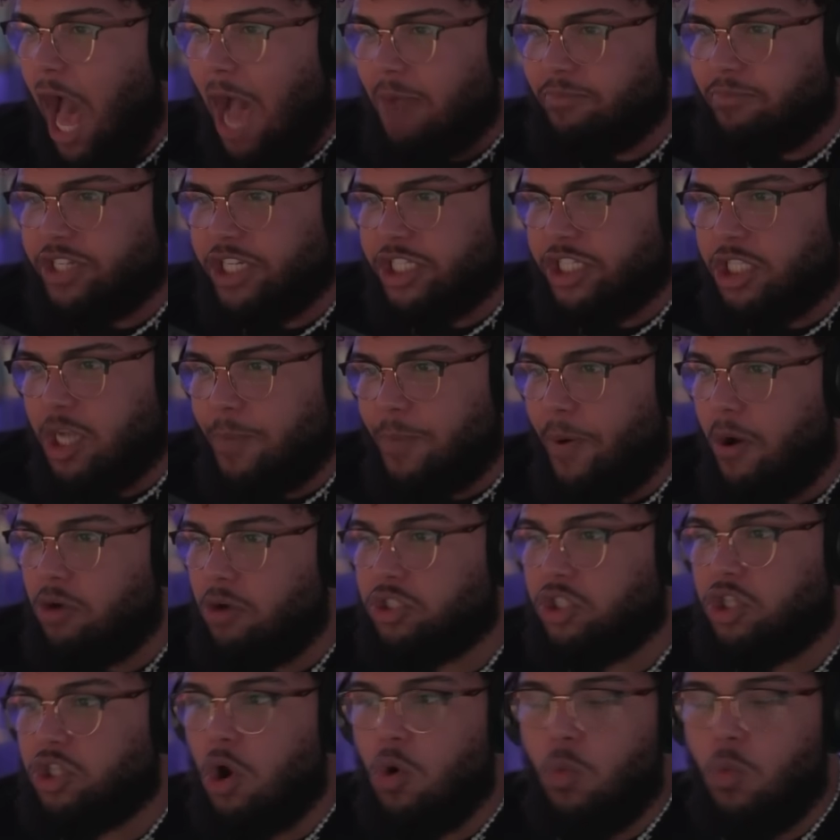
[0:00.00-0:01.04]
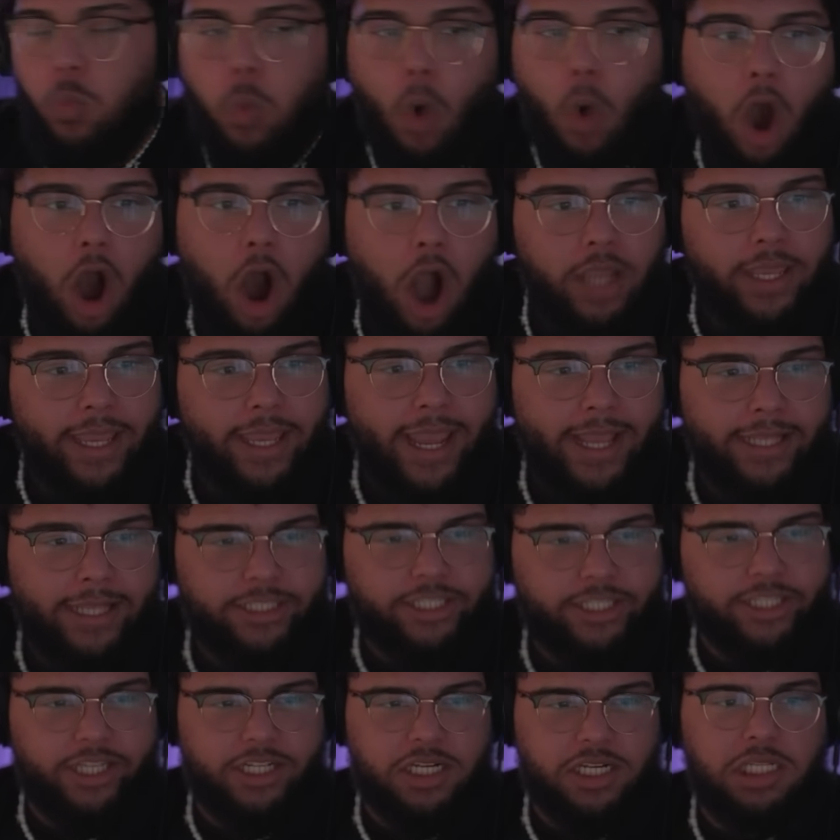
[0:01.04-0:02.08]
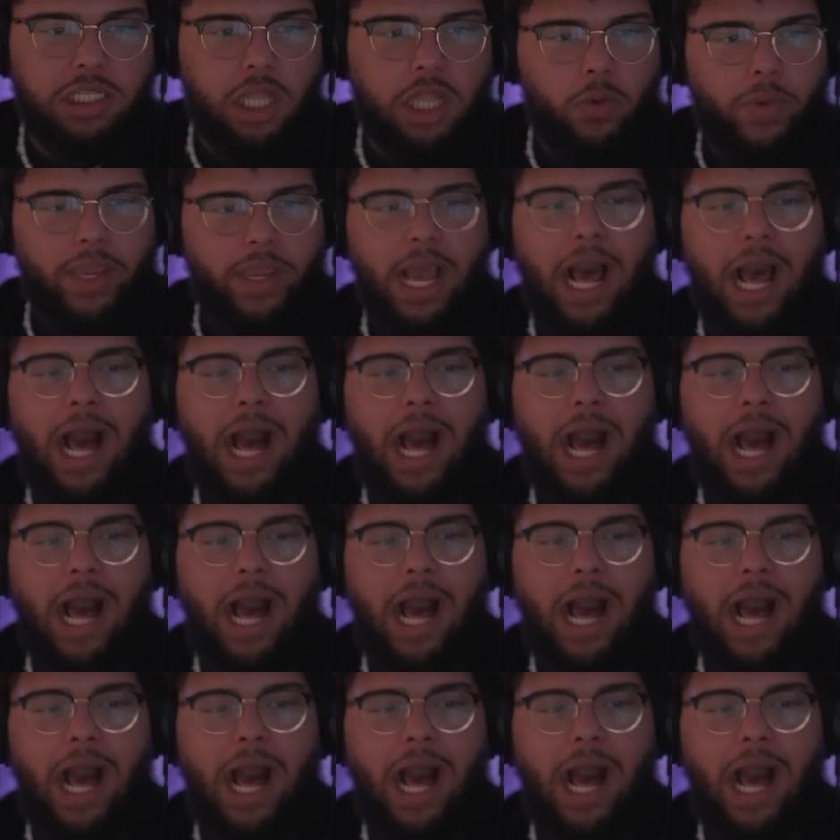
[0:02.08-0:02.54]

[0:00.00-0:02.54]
I'm just supposed to walk into the glowy